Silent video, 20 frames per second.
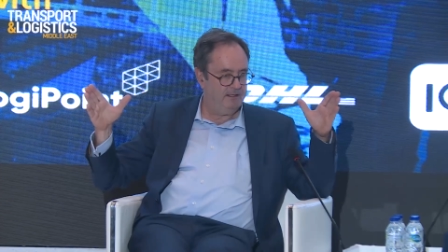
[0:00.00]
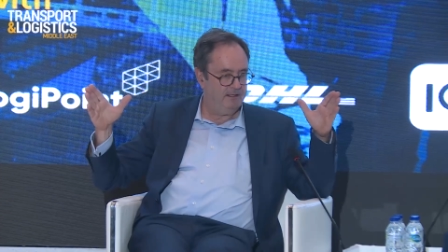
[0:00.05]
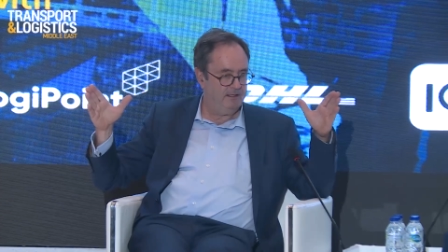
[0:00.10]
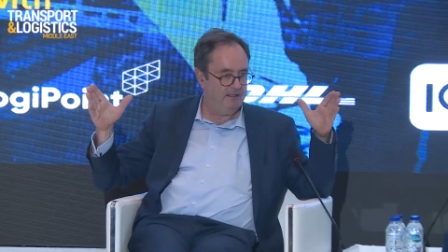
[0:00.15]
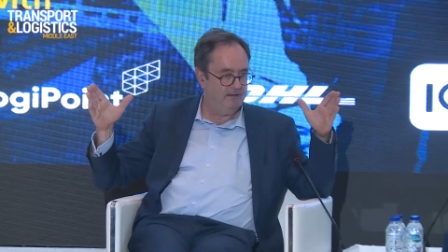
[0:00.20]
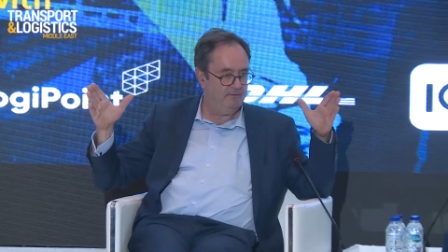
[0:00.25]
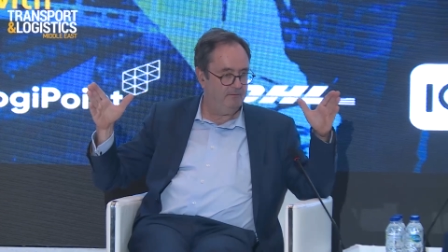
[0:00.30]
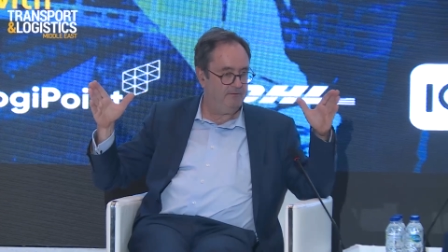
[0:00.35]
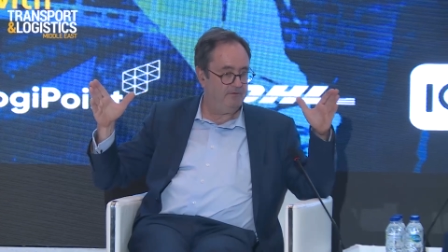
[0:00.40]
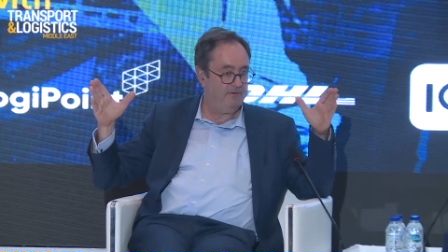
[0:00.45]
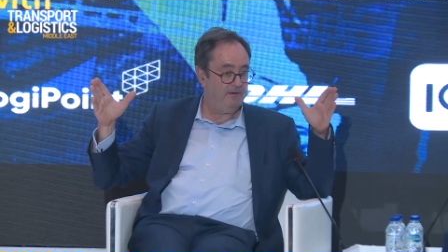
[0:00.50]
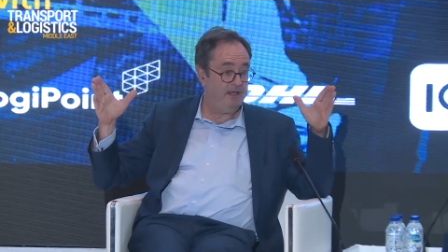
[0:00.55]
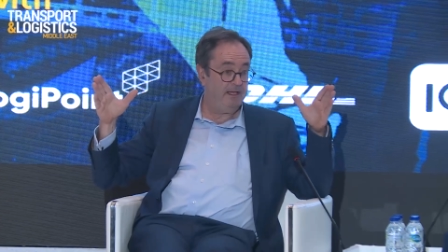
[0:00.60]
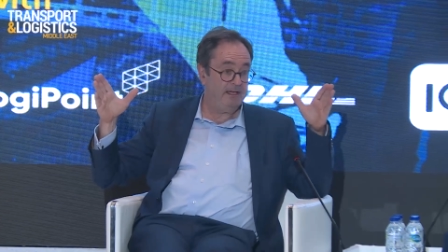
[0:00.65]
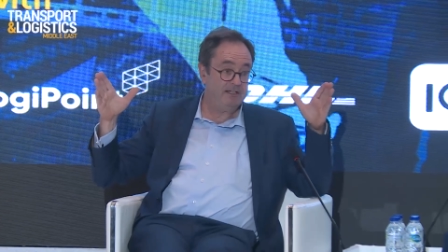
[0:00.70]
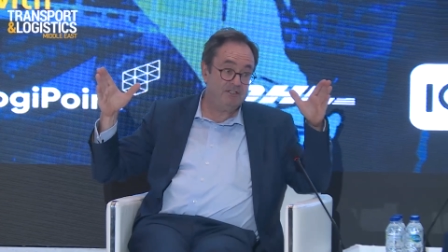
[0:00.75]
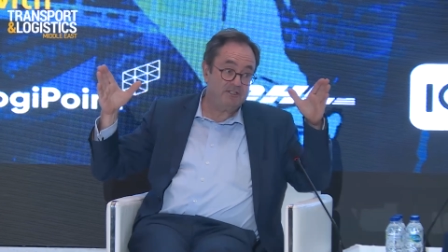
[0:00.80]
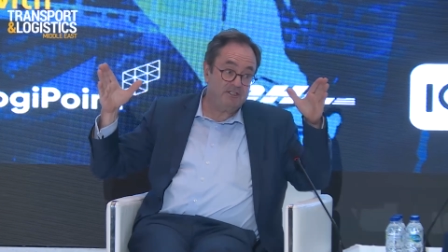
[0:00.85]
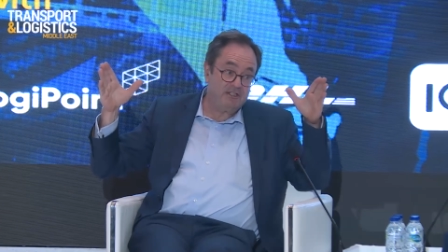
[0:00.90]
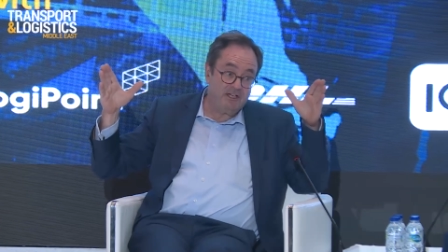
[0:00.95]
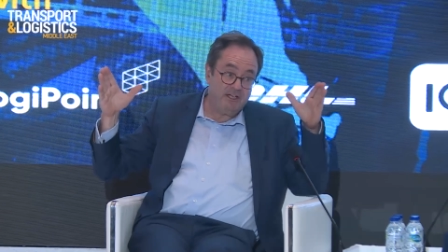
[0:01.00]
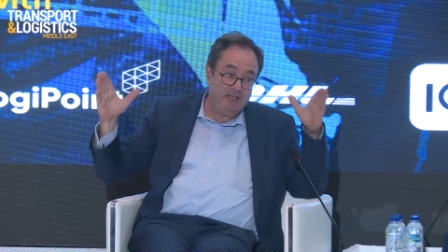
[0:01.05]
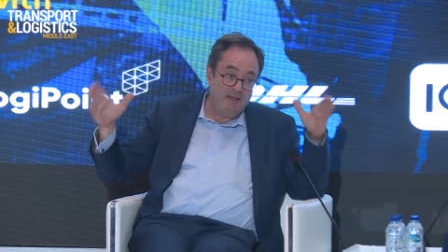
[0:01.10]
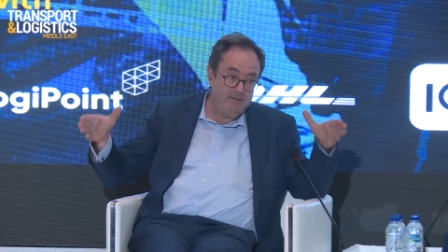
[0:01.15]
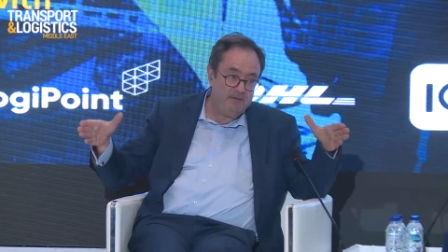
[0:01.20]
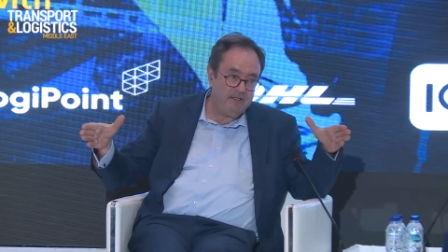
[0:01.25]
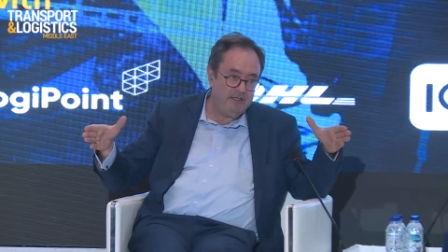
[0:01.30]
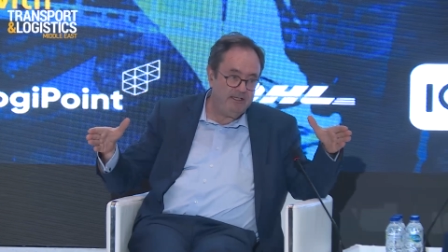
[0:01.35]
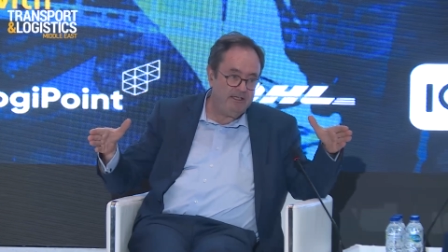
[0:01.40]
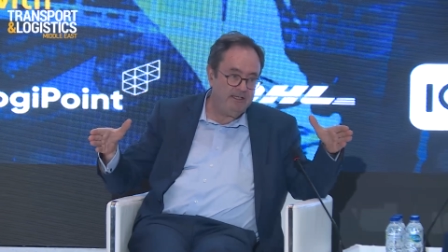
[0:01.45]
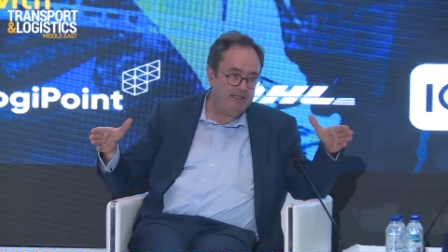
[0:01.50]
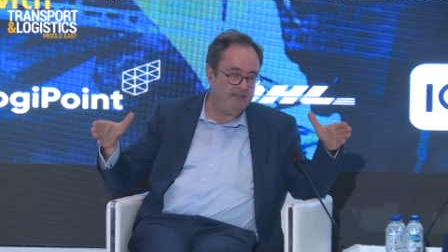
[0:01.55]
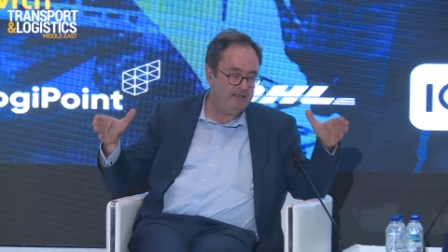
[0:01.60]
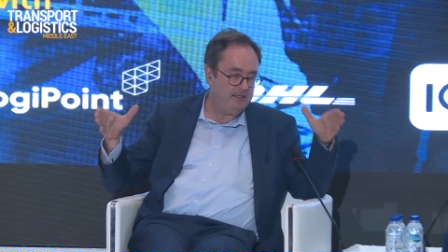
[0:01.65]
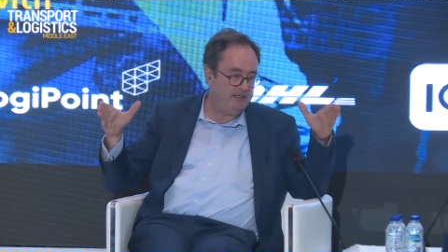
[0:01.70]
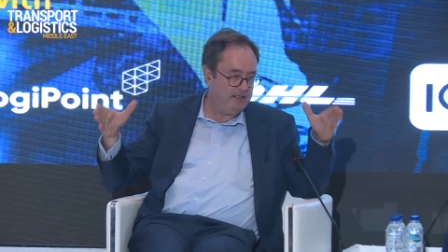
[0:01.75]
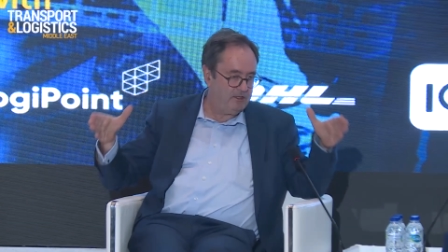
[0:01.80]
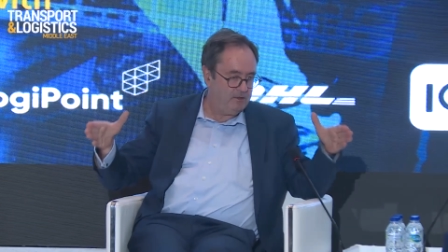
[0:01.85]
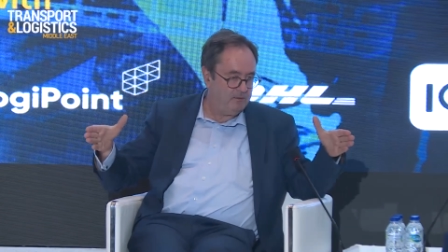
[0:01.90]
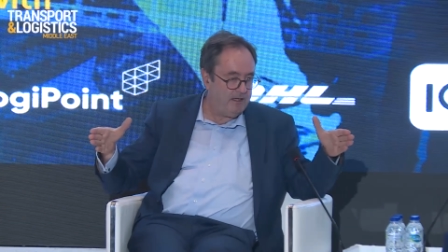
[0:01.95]
uh, with extremely
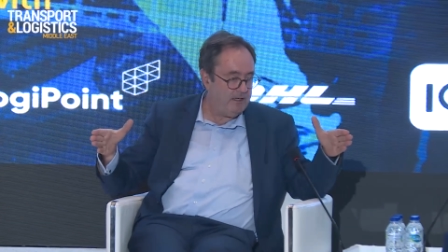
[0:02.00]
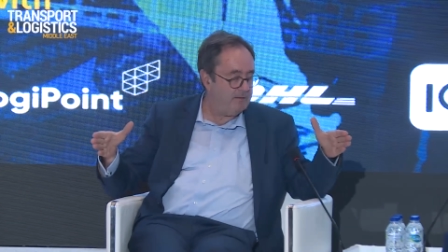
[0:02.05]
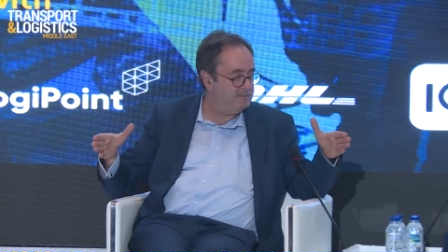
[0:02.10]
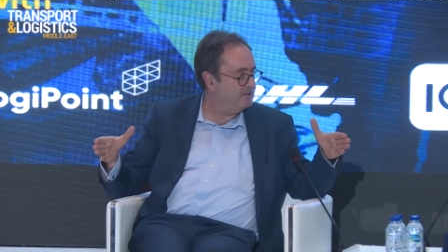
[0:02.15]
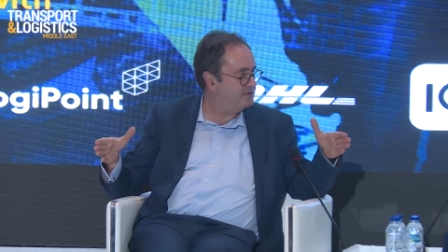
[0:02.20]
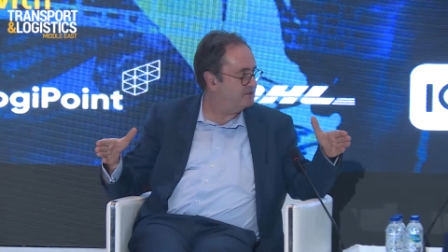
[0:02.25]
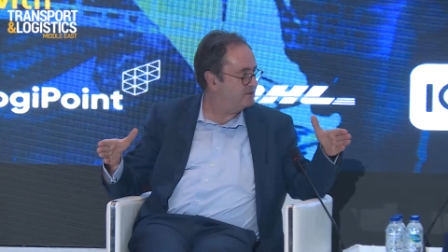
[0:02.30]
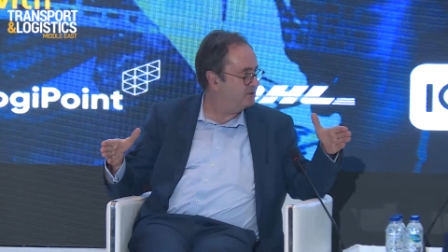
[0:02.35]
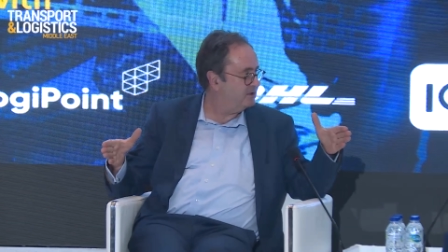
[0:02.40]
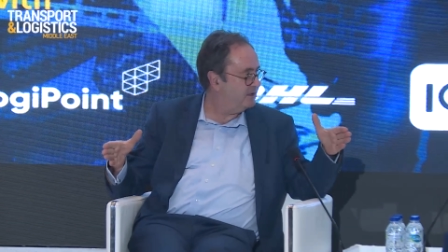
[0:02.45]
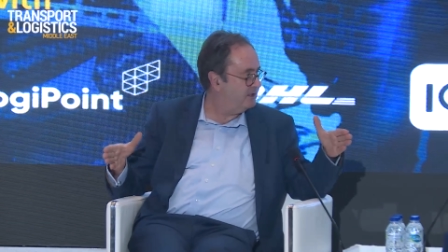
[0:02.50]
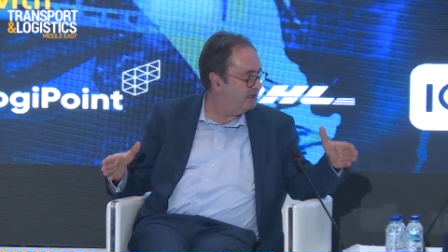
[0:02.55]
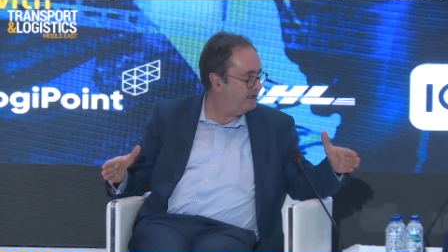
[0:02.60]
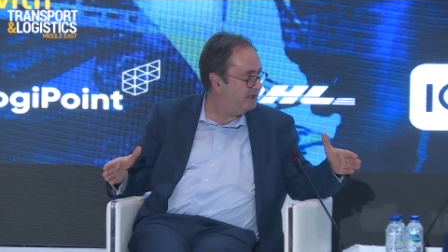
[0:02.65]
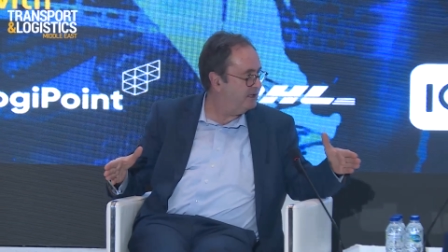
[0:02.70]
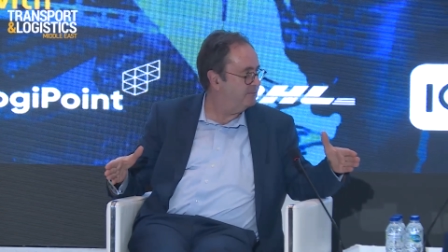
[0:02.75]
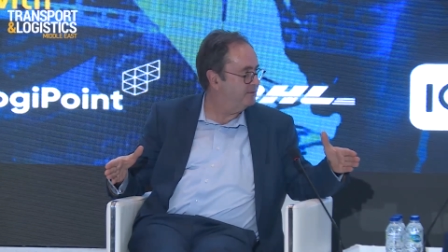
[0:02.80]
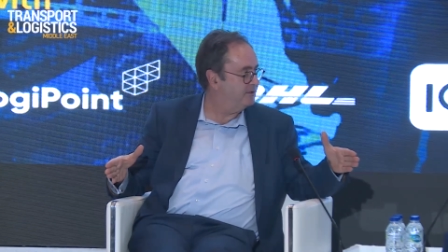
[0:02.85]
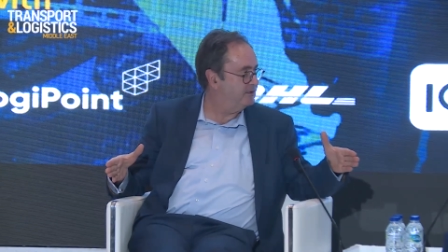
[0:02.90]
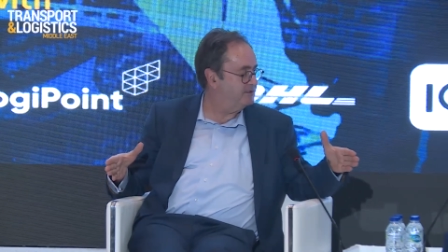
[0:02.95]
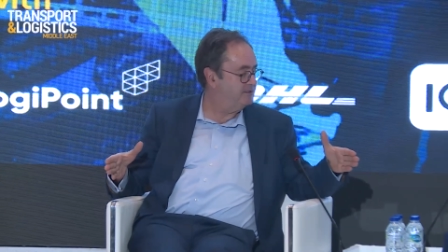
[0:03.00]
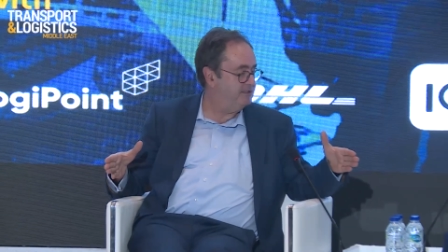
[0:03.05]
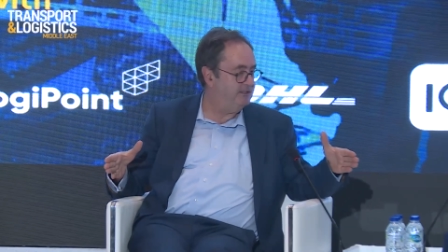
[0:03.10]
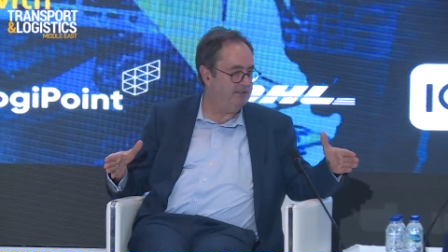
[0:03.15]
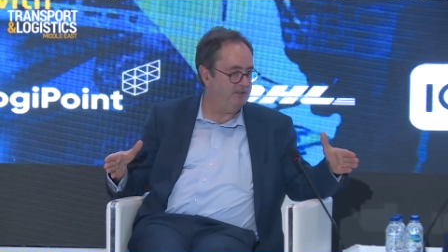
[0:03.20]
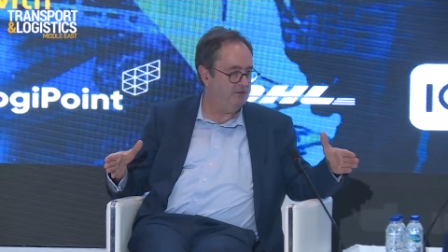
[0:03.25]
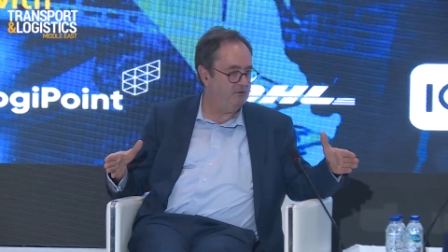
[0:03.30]
requirements on reliability,